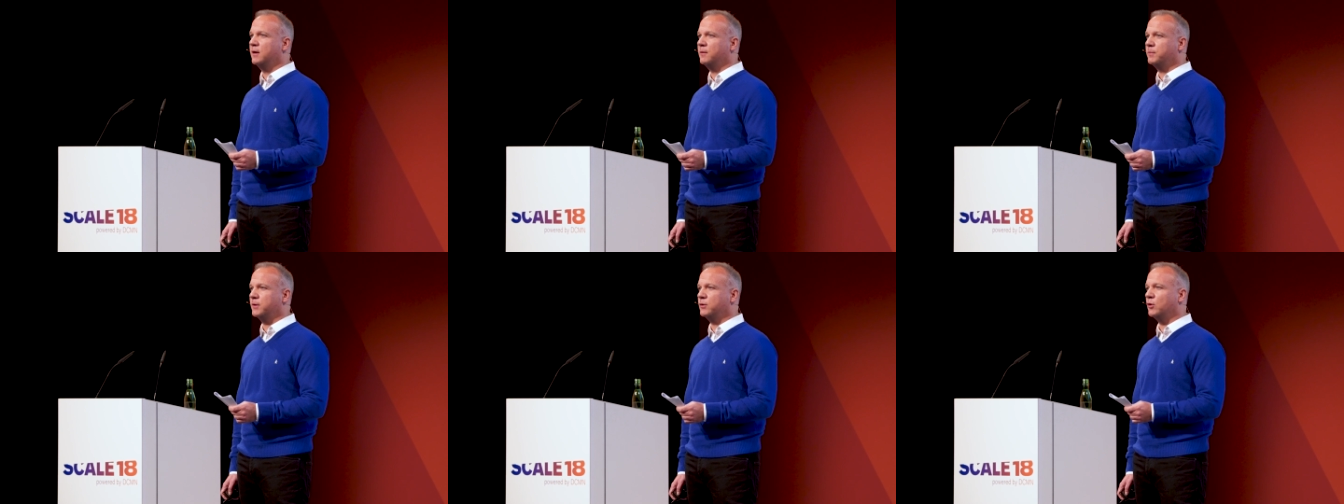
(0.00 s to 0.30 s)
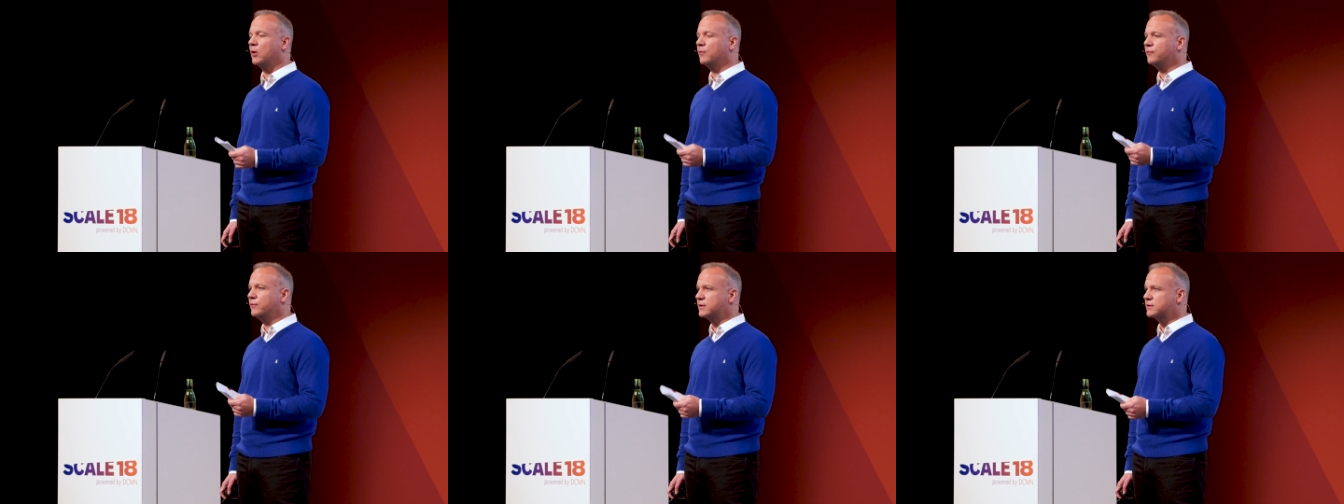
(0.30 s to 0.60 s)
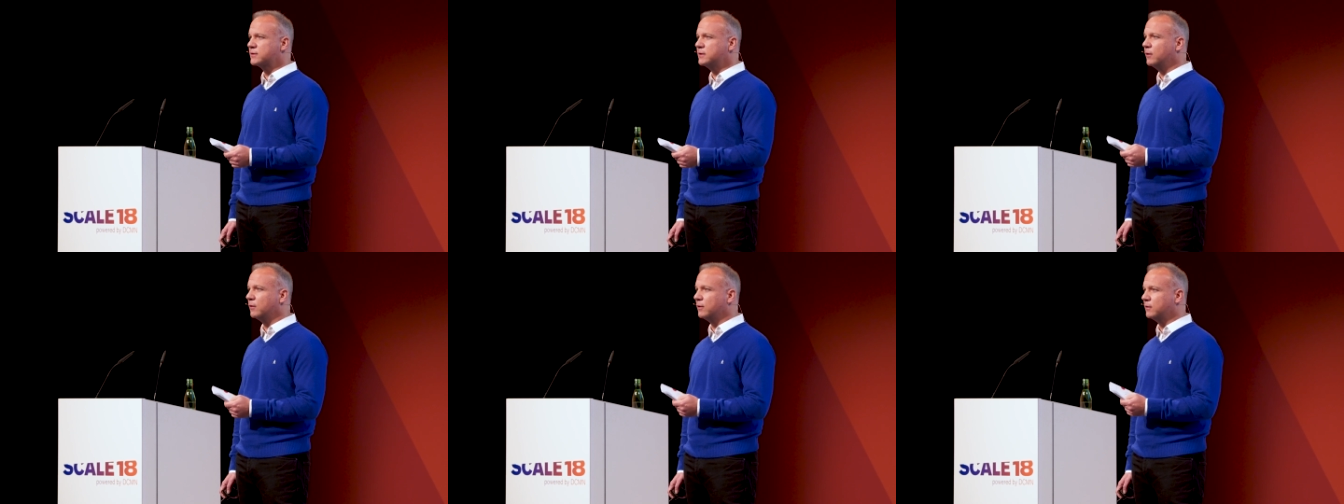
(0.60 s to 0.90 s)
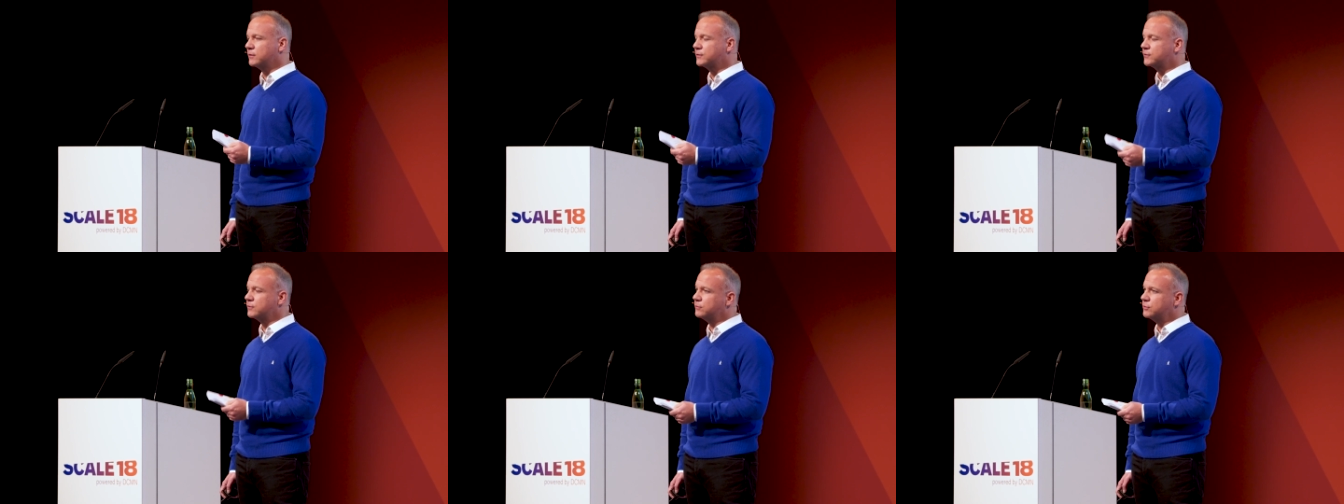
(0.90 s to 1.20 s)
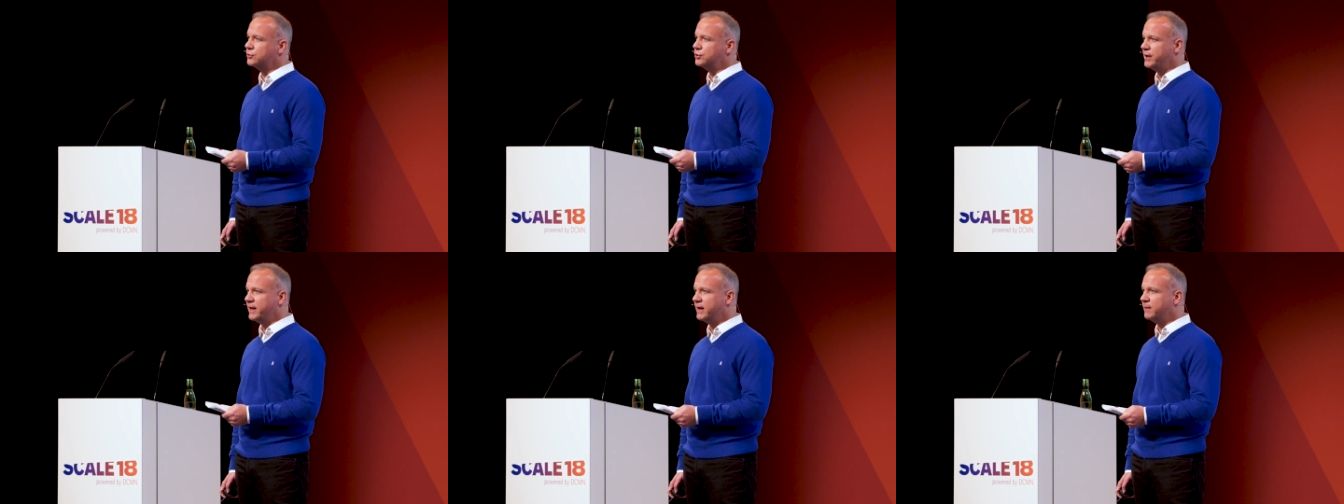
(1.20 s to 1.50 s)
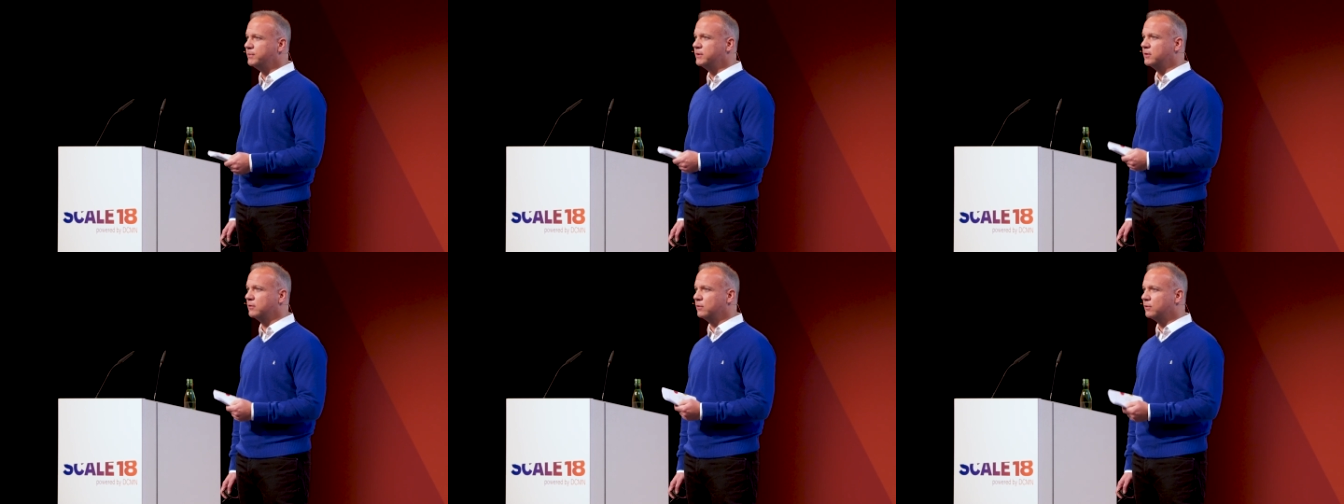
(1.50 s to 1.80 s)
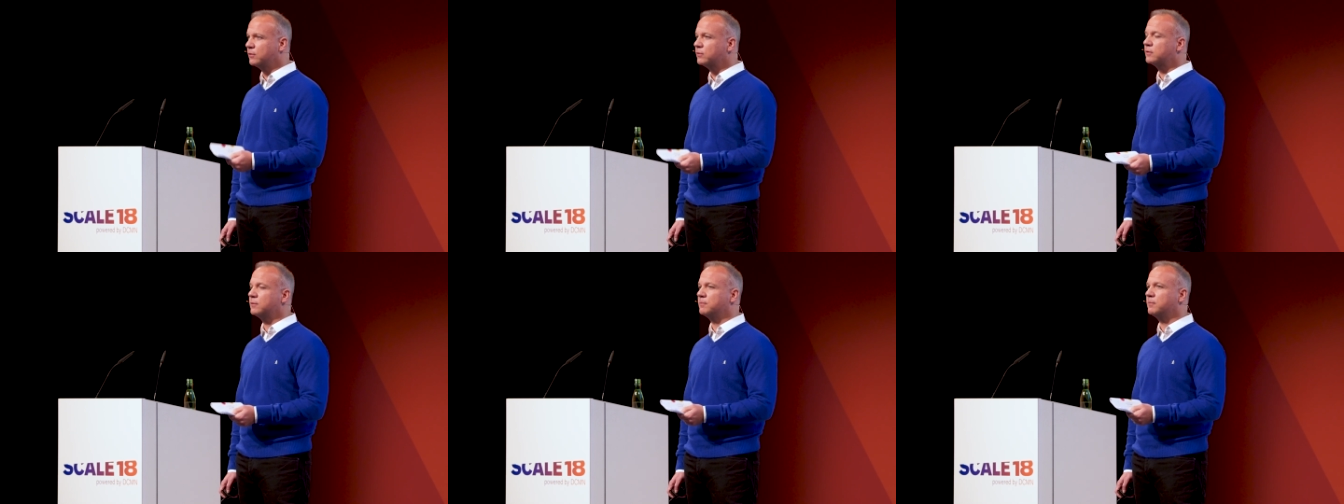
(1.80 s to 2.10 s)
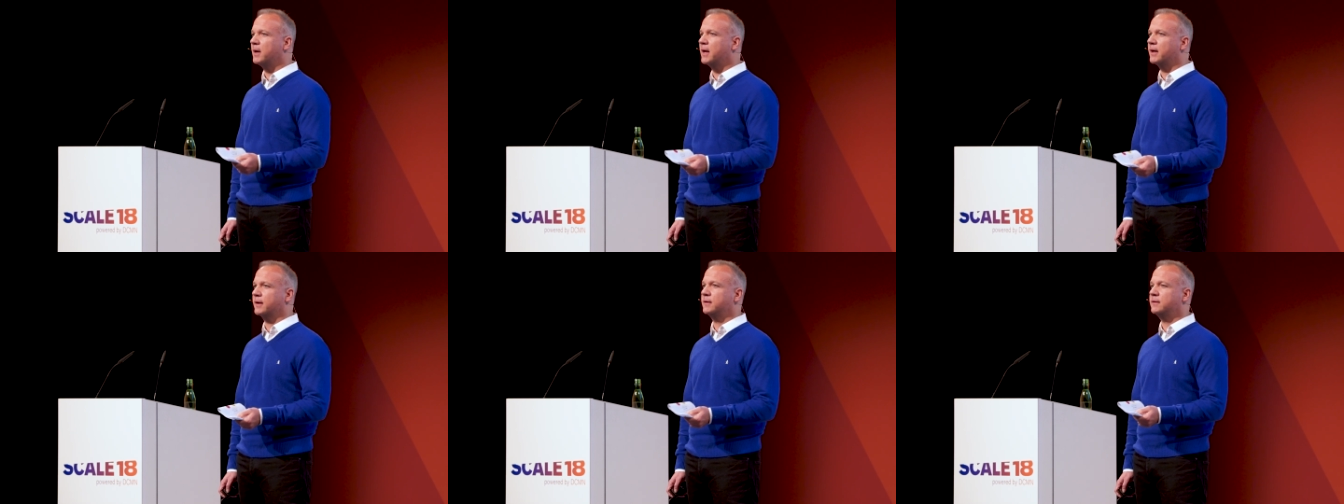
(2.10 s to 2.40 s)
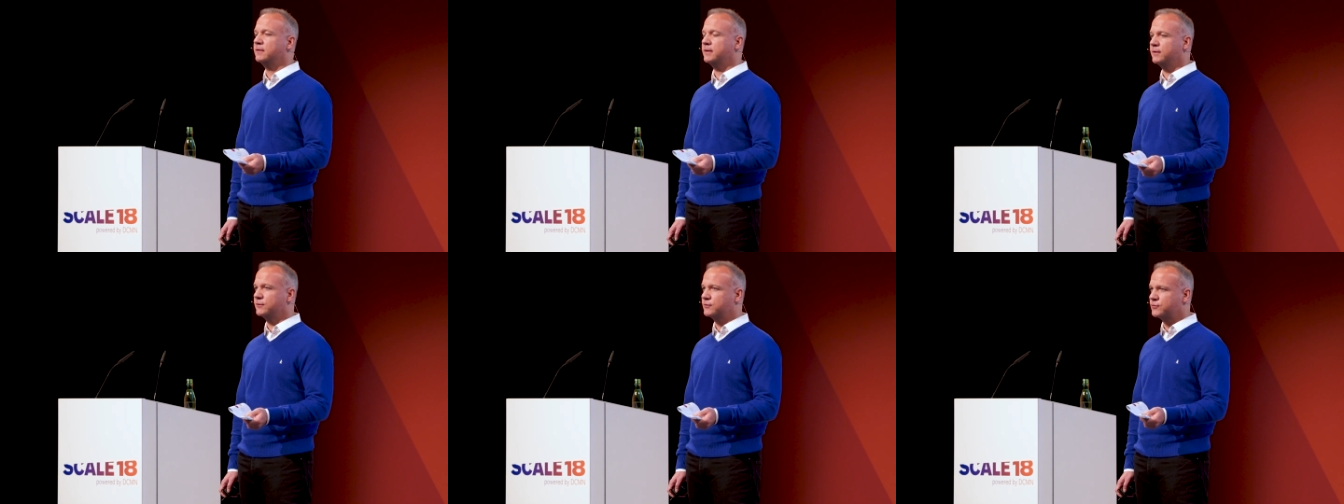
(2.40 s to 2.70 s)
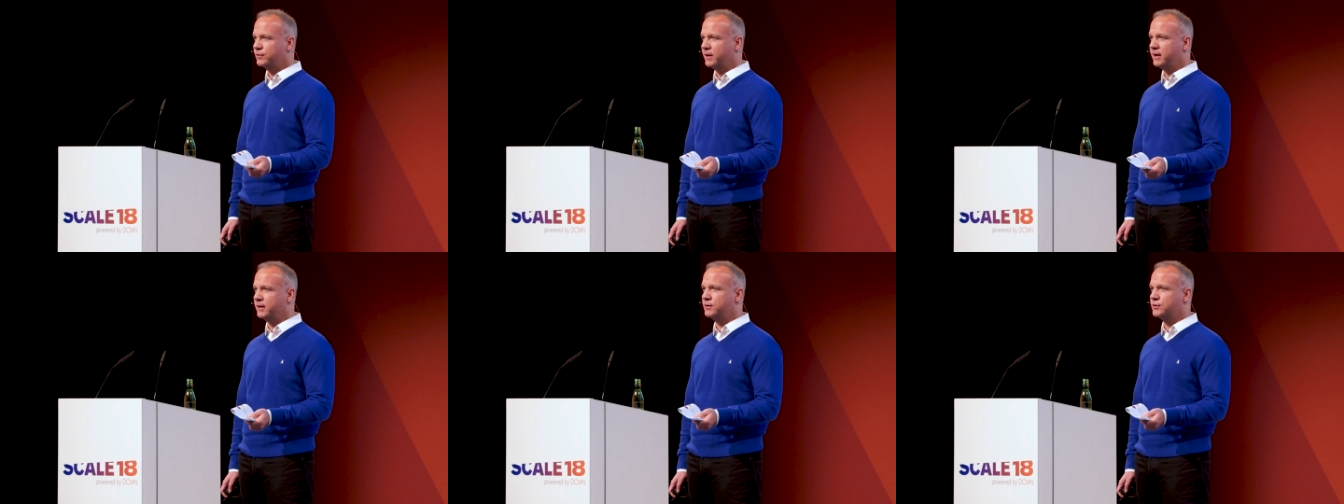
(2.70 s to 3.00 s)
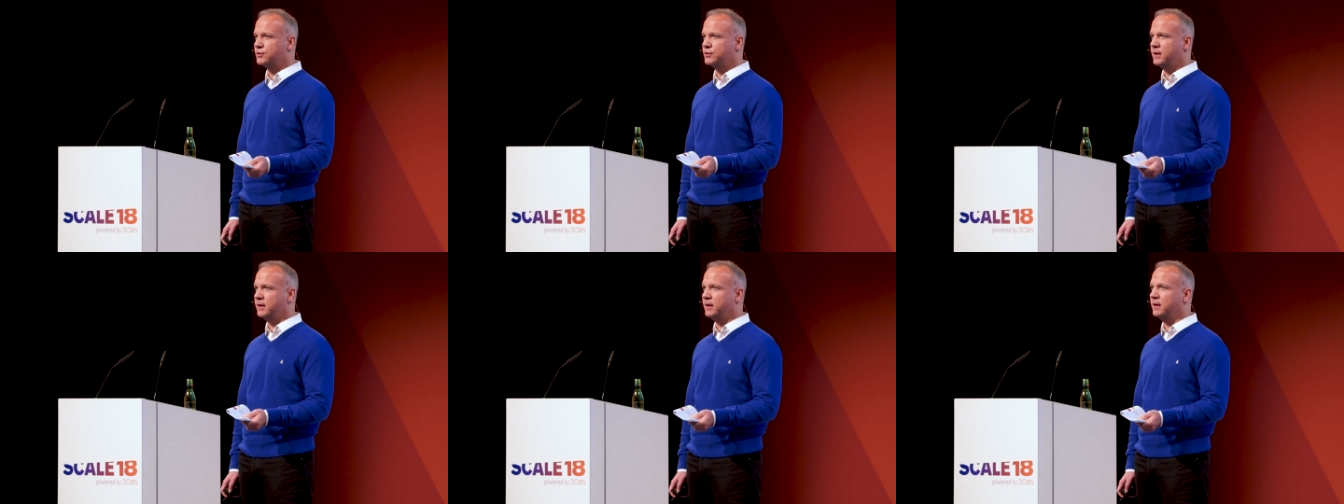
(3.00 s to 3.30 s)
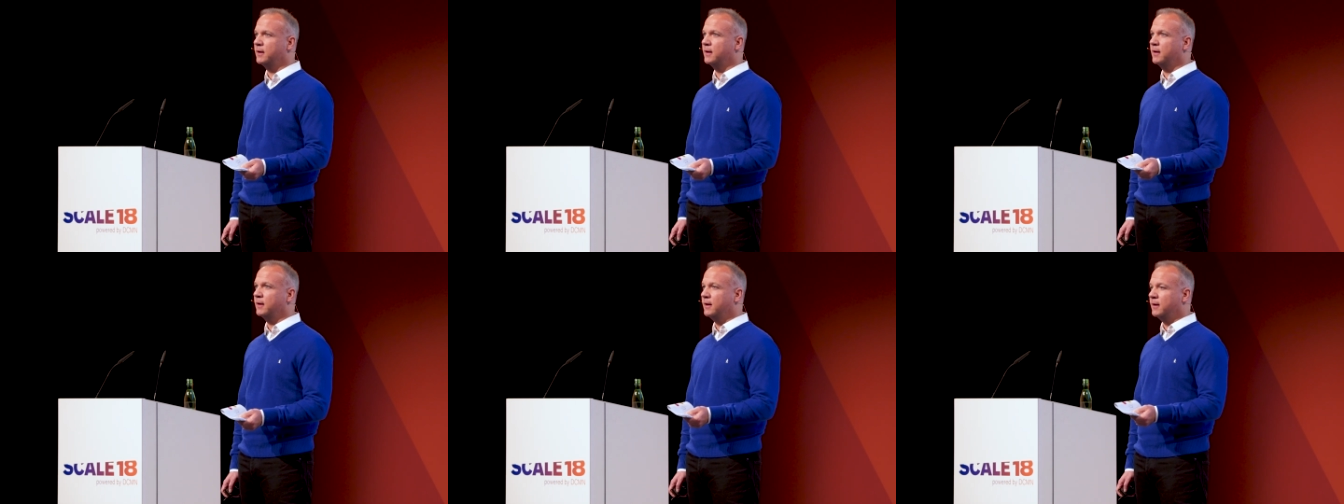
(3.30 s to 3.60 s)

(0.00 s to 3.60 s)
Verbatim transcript: but obviously also shape your local marketing strategy